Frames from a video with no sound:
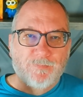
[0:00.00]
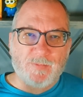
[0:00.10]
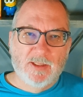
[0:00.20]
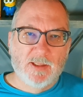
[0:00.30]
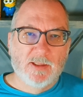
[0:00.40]

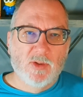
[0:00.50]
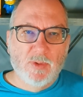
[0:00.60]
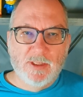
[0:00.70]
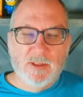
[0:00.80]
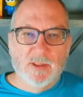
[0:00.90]
It's
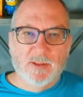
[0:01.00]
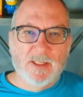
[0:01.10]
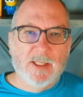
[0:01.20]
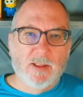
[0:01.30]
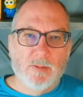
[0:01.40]
only still
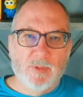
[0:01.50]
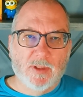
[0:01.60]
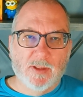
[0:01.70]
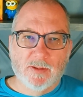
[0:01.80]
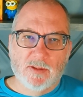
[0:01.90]
standing
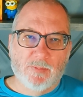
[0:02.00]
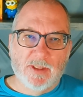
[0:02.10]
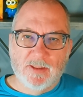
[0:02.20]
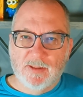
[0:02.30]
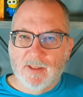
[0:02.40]
because
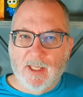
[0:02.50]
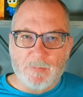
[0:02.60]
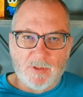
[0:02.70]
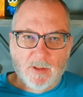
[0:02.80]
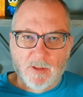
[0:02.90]
somebody
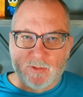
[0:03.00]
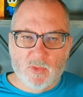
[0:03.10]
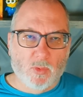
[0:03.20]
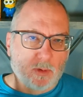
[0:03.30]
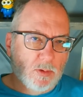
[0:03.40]
slapped a
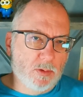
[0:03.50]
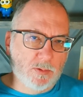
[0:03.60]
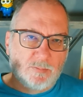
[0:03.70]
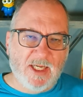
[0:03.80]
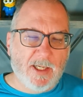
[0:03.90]
historical
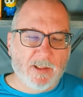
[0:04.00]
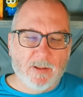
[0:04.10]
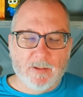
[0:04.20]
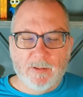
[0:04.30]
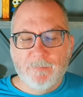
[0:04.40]
tag
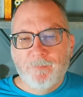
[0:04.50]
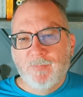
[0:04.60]
on it.